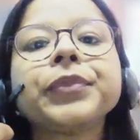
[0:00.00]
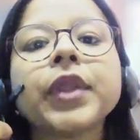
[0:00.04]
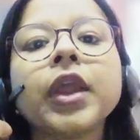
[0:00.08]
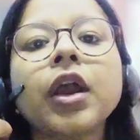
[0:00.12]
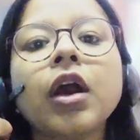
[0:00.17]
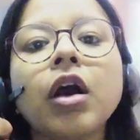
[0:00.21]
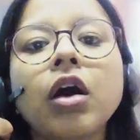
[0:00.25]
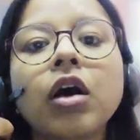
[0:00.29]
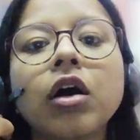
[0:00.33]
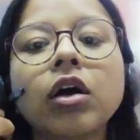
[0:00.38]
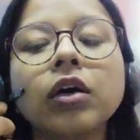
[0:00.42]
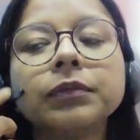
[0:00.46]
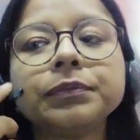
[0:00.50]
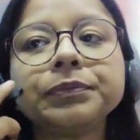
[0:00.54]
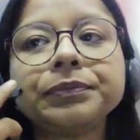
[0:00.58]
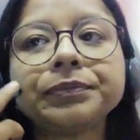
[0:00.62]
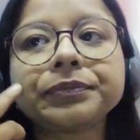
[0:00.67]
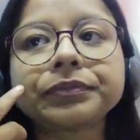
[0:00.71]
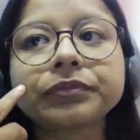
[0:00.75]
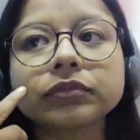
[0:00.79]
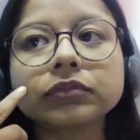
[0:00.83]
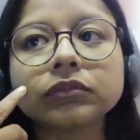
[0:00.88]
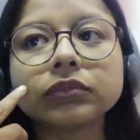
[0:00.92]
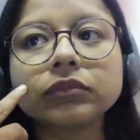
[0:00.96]
Um,
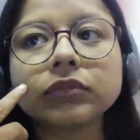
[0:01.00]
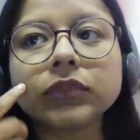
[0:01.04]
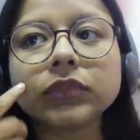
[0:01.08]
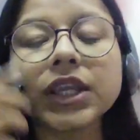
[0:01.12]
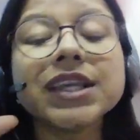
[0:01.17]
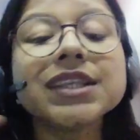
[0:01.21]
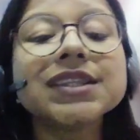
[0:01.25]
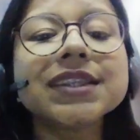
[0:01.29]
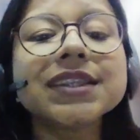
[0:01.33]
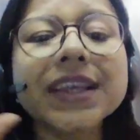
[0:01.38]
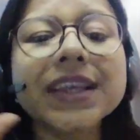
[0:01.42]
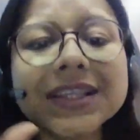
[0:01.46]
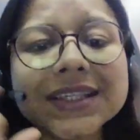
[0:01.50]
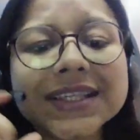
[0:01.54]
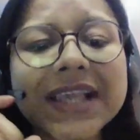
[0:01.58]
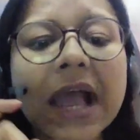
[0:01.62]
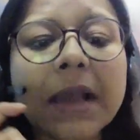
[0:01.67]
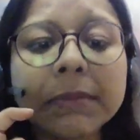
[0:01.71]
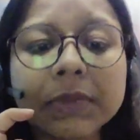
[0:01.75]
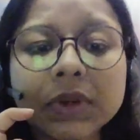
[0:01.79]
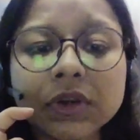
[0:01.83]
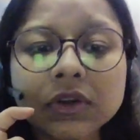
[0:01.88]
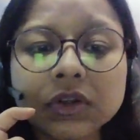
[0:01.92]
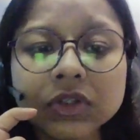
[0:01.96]
it's the
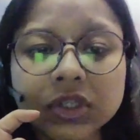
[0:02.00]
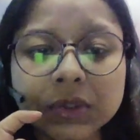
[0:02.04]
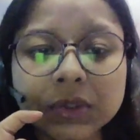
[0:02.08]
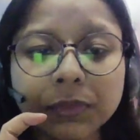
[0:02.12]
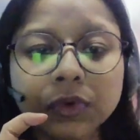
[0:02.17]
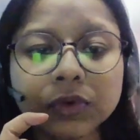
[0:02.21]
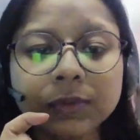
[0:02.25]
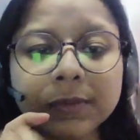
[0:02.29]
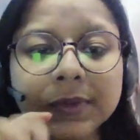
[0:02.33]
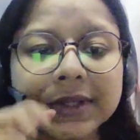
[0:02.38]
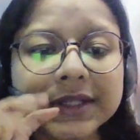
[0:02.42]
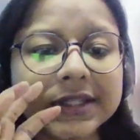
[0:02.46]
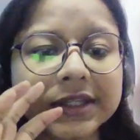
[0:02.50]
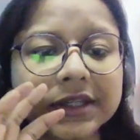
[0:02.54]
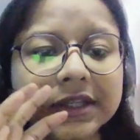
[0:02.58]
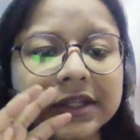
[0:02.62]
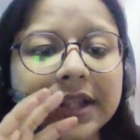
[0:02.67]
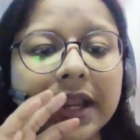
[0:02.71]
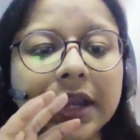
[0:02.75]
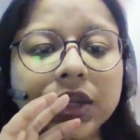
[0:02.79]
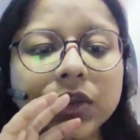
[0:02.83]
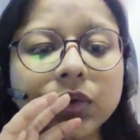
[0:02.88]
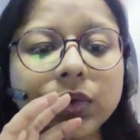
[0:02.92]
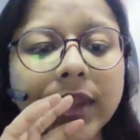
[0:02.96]
examiner's report basically
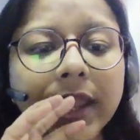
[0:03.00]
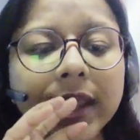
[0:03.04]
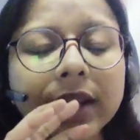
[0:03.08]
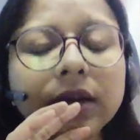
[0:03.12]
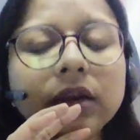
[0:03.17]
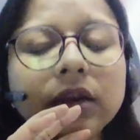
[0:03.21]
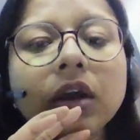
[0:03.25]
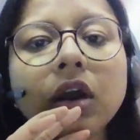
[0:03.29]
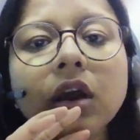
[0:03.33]
that you get.